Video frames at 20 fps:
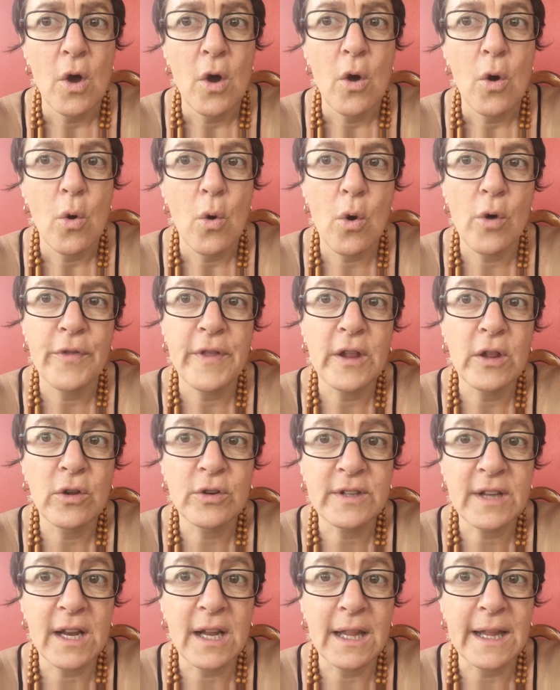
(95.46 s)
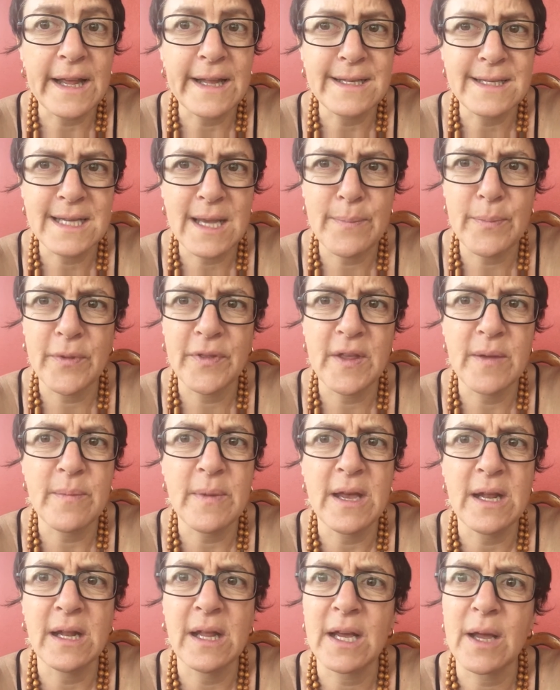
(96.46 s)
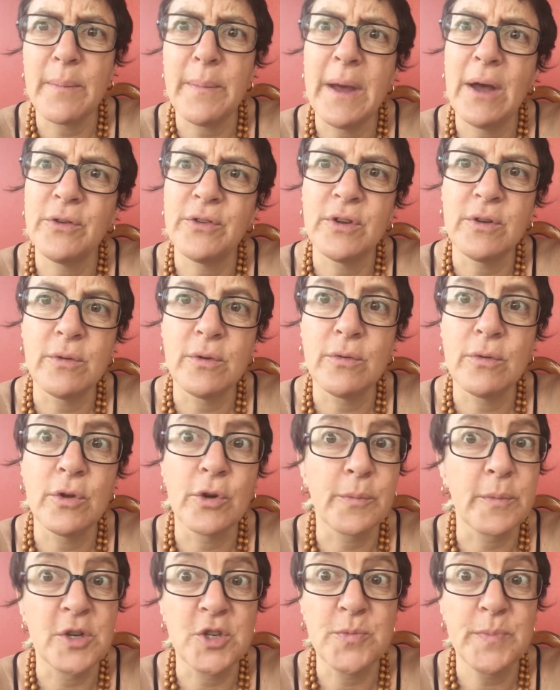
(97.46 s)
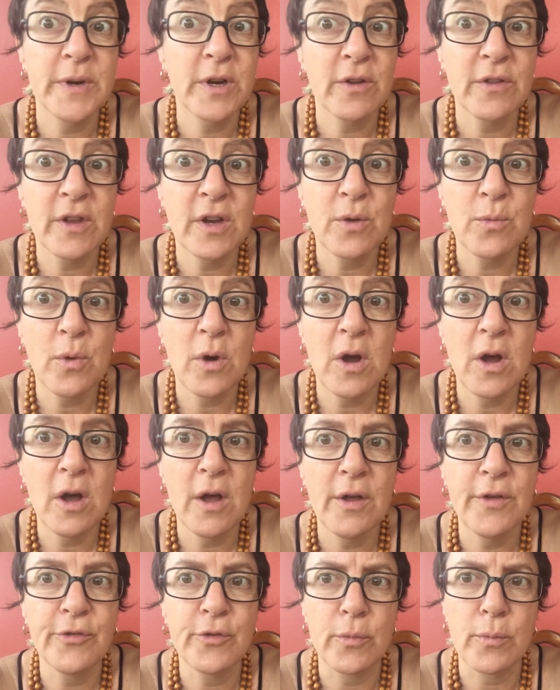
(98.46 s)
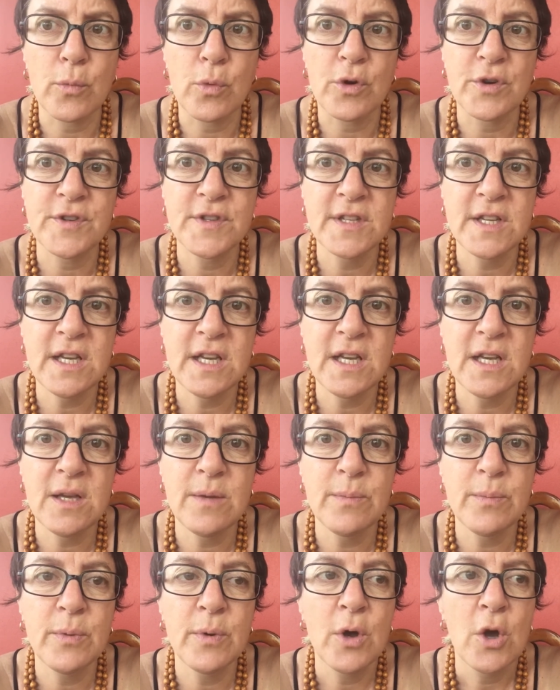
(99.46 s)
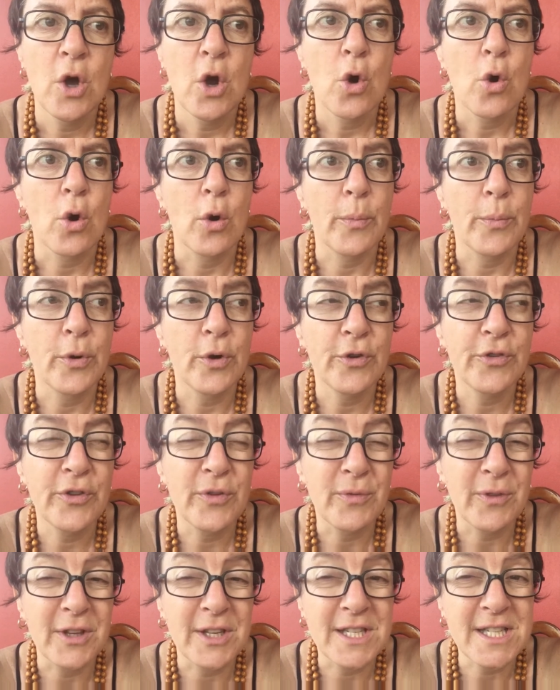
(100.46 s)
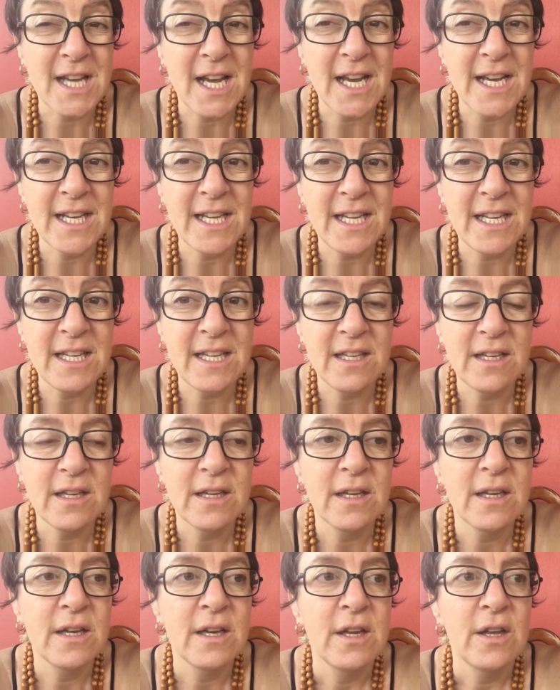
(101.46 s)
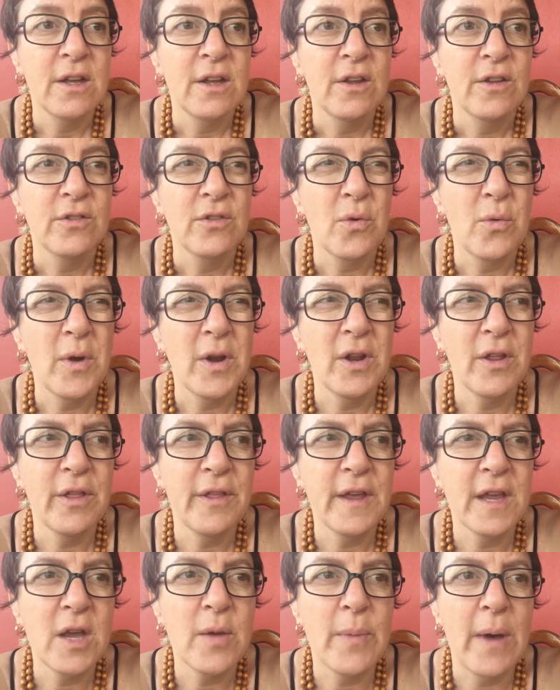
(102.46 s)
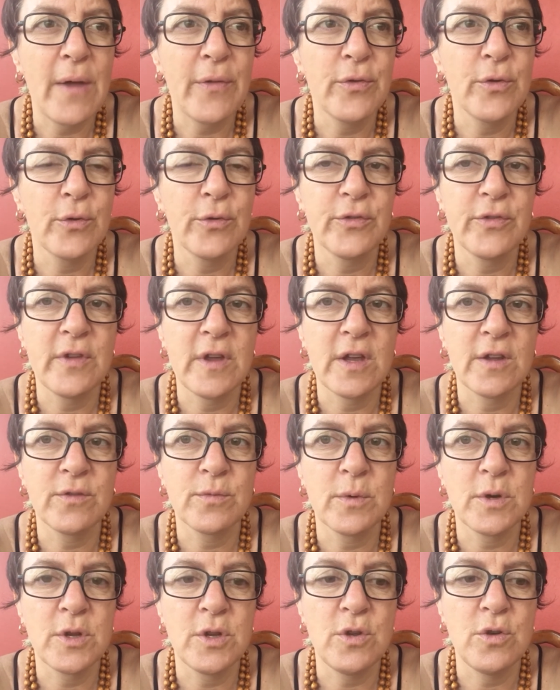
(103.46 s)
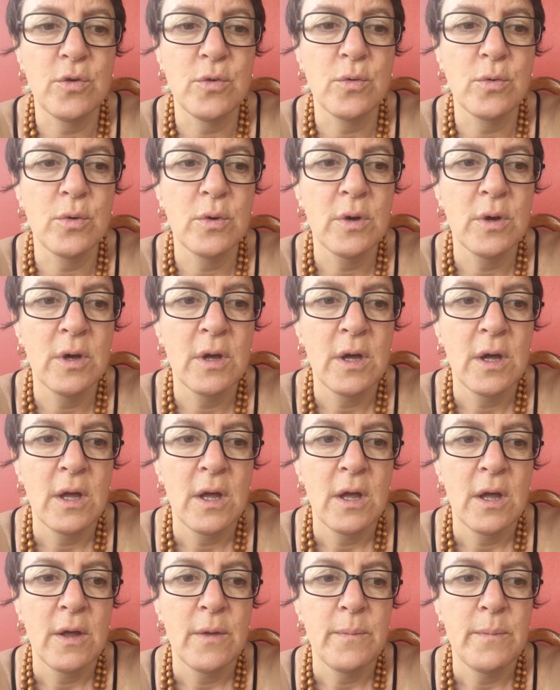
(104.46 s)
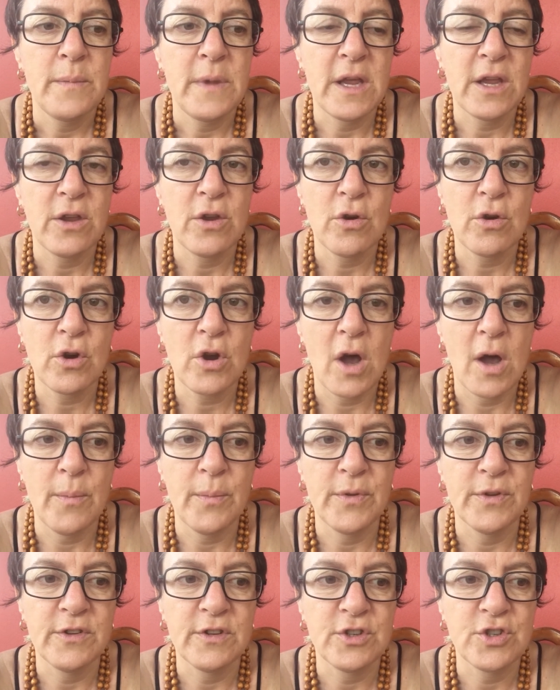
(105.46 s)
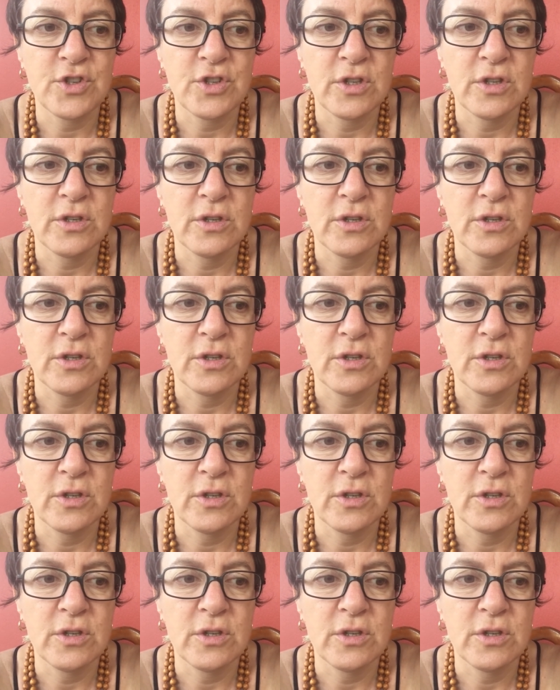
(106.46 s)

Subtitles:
or they looked at a landscape but they made like a mountain look much bigger than it was, or more steep, or a person really tiny. So I want you to think about those things when you make your composition.